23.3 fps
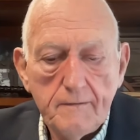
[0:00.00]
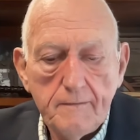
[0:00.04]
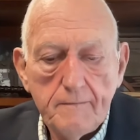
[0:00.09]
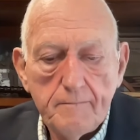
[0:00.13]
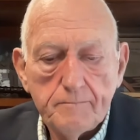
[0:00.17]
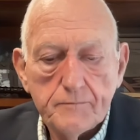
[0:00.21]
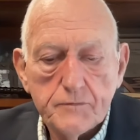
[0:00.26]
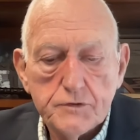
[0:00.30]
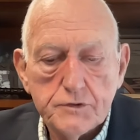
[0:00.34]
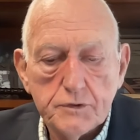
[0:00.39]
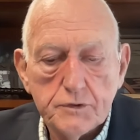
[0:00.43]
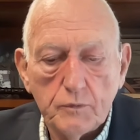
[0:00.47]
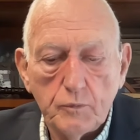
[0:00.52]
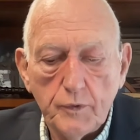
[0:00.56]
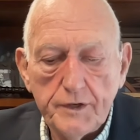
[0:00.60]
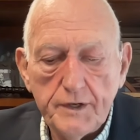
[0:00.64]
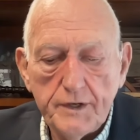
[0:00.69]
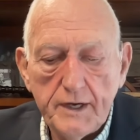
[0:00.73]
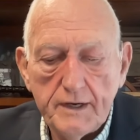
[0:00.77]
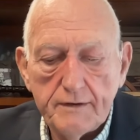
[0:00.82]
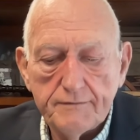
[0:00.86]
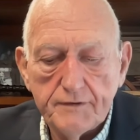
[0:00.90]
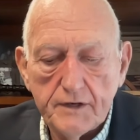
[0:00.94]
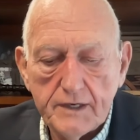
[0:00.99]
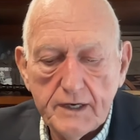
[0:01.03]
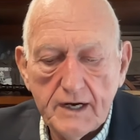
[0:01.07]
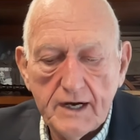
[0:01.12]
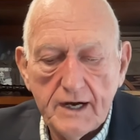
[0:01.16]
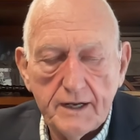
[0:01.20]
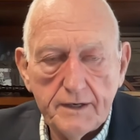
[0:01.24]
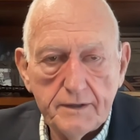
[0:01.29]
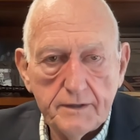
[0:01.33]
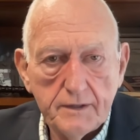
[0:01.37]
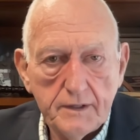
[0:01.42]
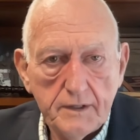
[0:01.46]
So we have
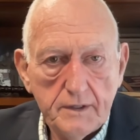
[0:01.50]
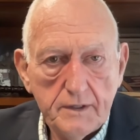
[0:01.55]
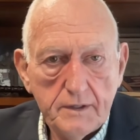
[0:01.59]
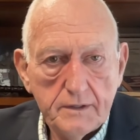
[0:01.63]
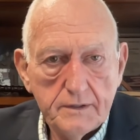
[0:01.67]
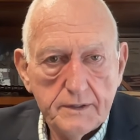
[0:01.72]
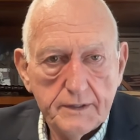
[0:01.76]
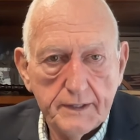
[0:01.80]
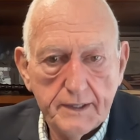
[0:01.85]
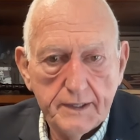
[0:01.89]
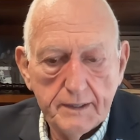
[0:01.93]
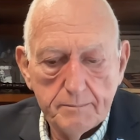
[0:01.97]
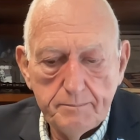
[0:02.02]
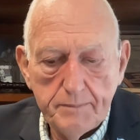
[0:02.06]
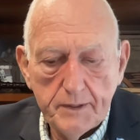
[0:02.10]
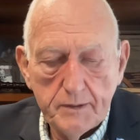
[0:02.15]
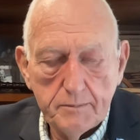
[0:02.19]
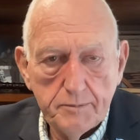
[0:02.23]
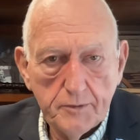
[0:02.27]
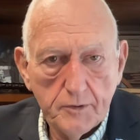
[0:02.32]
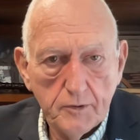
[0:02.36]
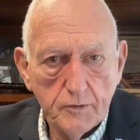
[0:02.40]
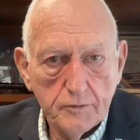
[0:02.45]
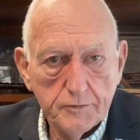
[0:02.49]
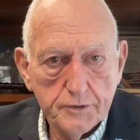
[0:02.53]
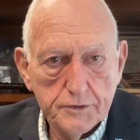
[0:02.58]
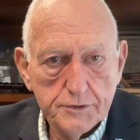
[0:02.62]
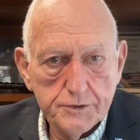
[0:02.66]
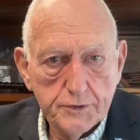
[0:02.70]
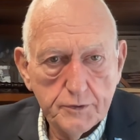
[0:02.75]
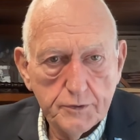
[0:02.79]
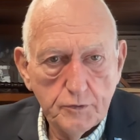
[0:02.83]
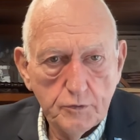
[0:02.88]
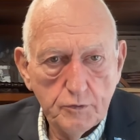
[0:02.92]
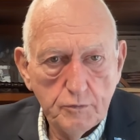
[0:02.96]
got to get people on the
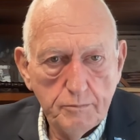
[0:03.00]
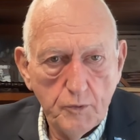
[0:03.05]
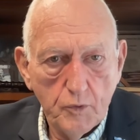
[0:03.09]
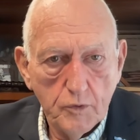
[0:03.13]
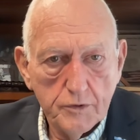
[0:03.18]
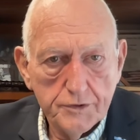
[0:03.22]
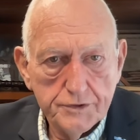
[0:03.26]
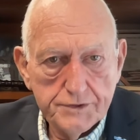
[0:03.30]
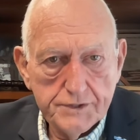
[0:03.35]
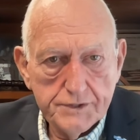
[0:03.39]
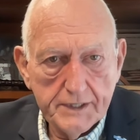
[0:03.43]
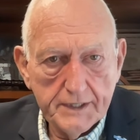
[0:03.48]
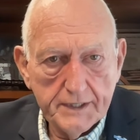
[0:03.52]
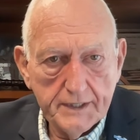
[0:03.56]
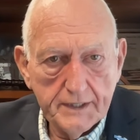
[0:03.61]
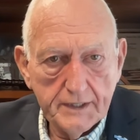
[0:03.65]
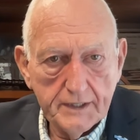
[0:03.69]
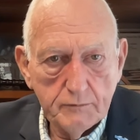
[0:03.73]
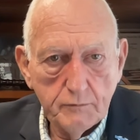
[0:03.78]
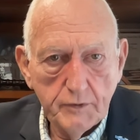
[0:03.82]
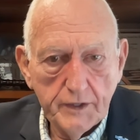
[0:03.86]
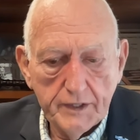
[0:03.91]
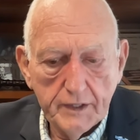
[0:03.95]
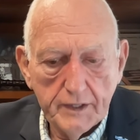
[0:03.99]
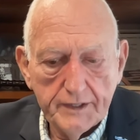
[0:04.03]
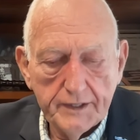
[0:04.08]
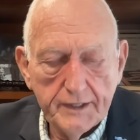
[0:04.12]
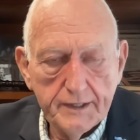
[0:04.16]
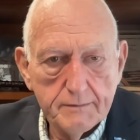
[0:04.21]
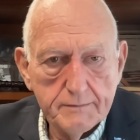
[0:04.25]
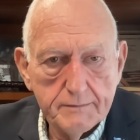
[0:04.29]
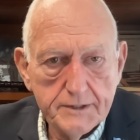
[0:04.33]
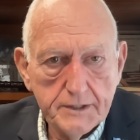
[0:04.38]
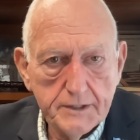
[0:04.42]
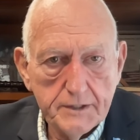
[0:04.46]
school board. Secondly, we got to
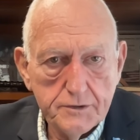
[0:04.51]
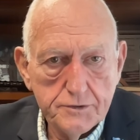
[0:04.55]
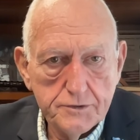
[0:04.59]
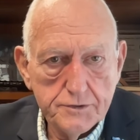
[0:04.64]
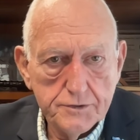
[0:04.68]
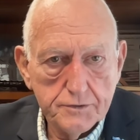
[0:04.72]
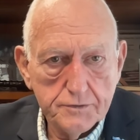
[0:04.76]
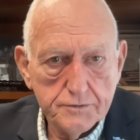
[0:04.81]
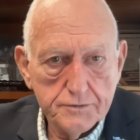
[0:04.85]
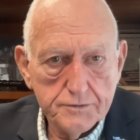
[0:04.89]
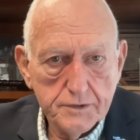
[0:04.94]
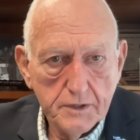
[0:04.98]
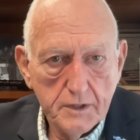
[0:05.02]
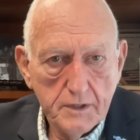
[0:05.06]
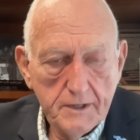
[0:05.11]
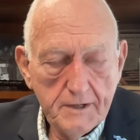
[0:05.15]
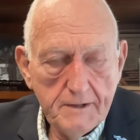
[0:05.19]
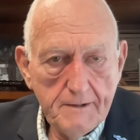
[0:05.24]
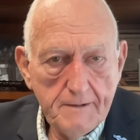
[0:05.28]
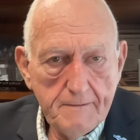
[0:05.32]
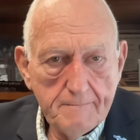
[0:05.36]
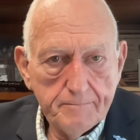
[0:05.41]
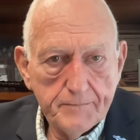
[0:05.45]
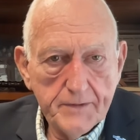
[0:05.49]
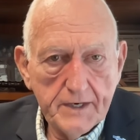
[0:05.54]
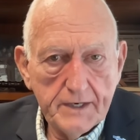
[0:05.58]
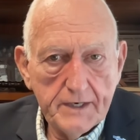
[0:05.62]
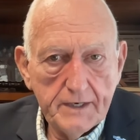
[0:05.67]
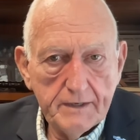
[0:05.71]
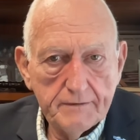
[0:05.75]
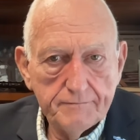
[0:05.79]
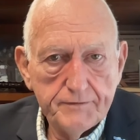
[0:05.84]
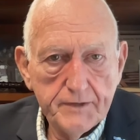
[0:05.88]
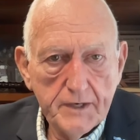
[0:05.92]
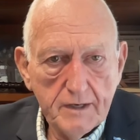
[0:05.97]
get teachers that
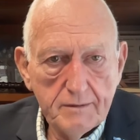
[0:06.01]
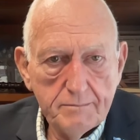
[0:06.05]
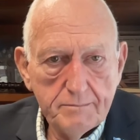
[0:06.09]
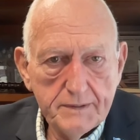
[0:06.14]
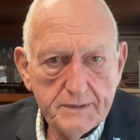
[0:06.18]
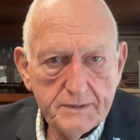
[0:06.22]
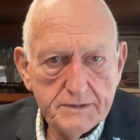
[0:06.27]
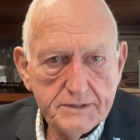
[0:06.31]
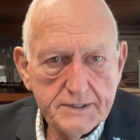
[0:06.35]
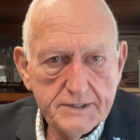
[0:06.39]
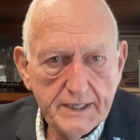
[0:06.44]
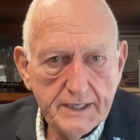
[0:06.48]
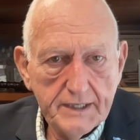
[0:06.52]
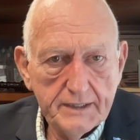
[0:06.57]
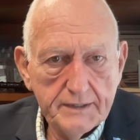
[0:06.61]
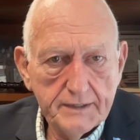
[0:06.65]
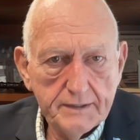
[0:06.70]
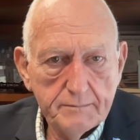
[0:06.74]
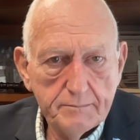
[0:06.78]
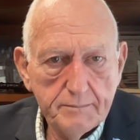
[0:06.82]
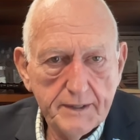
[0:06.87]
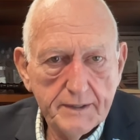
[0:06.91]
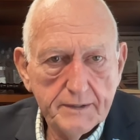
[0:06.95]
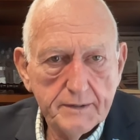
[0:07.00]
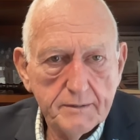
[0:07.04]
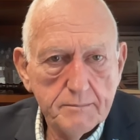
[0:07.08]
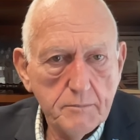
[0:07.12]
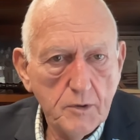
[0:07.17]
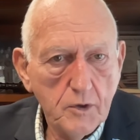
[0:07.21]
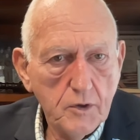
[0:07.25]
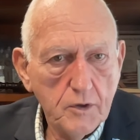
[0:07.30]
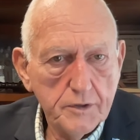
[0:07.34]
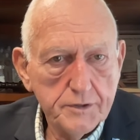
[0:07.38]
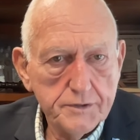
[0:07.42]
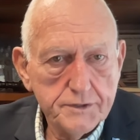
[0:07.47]
have not been tainted by the
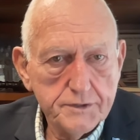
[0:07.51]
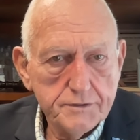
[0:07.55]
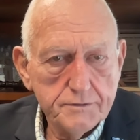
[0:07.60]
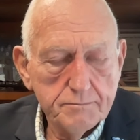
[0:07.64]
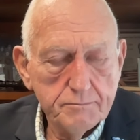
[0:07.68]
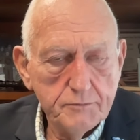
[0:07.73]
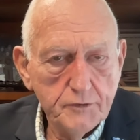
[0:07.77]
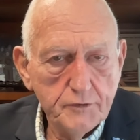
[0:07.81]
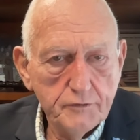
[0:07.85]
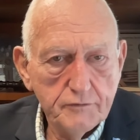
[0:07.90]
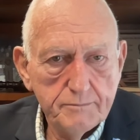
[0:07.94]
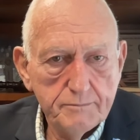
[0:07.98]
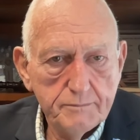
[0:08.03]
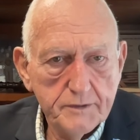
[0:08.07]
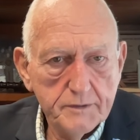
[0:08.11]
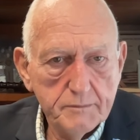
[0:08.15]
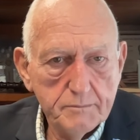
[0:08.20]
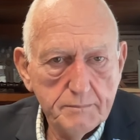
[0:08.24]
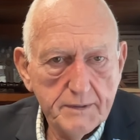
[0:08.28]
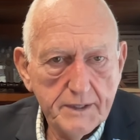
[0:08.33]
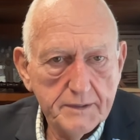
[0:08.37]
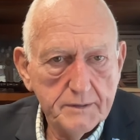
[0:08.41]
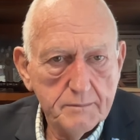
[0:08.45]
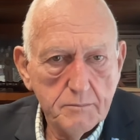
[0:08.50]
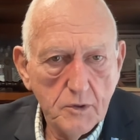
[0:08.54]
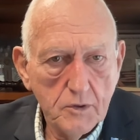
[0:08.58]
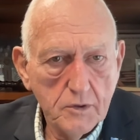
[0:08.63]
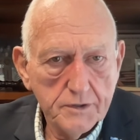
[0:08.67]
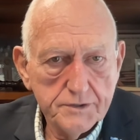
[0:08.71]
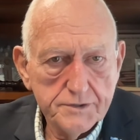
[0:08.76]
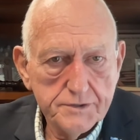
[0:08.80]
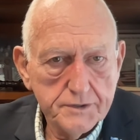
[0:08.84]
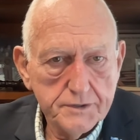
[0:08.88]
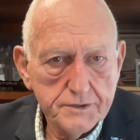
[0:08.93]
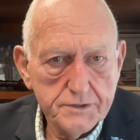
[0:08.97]
Marxist movement, by the
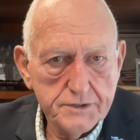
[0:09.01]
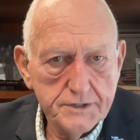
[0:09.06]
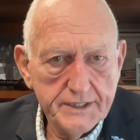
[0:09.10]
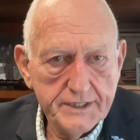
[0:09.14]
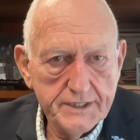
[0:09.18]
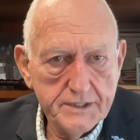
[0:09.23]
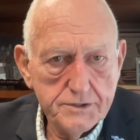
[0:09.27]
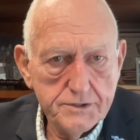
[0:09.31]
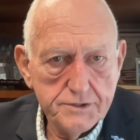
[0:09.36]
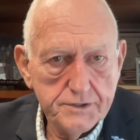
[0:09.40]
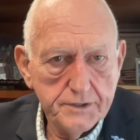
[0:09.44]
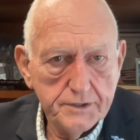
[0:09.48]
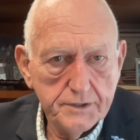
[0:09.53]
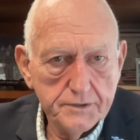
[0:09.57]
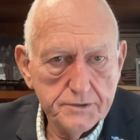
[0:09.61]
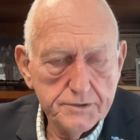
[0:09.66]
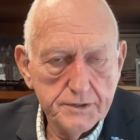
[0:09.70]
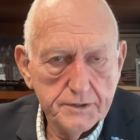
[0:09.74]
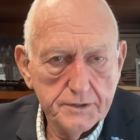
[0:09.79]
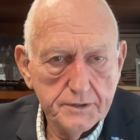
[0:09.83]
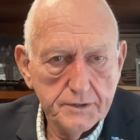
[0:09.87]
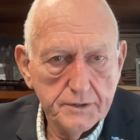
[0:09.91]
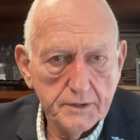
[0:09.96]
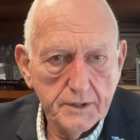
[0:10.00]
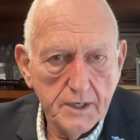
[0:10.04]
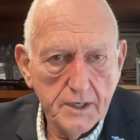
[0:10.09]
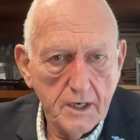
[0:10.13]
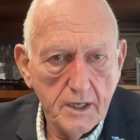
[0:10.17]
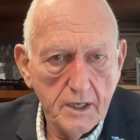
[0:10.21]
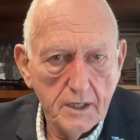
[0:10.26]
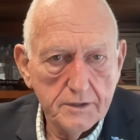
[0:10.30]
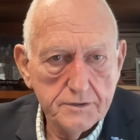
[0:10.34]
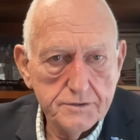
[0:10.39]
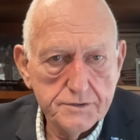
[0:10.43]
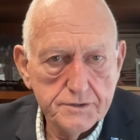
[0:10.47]
Marxist teachings in the
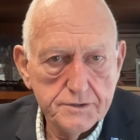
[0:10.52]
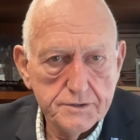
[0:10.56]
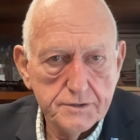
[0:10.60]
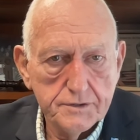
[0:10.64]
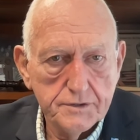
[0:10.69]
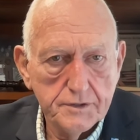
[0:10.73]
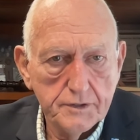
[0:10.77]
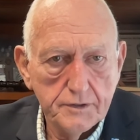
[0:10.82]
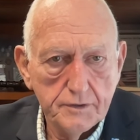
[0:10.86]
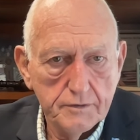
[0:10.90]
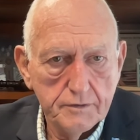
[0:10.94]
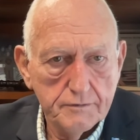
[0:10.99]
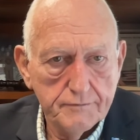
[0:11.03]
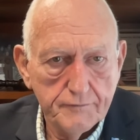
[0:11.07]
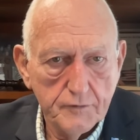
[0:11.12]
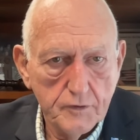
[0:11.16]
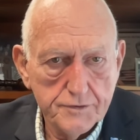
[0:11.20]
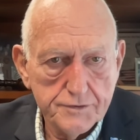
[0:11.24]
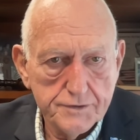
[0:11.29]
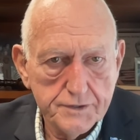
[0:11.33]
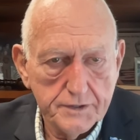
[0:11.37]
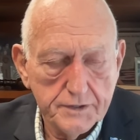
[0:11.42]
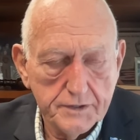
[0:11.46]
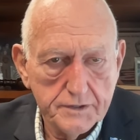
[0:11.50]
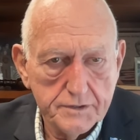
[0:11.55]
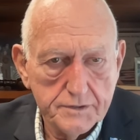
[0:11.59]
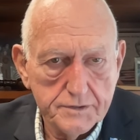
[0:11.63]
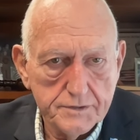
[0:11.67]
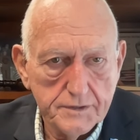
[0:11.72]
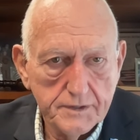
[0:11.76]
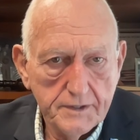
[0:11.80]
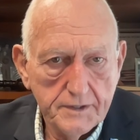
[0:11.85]
colleges and the universities,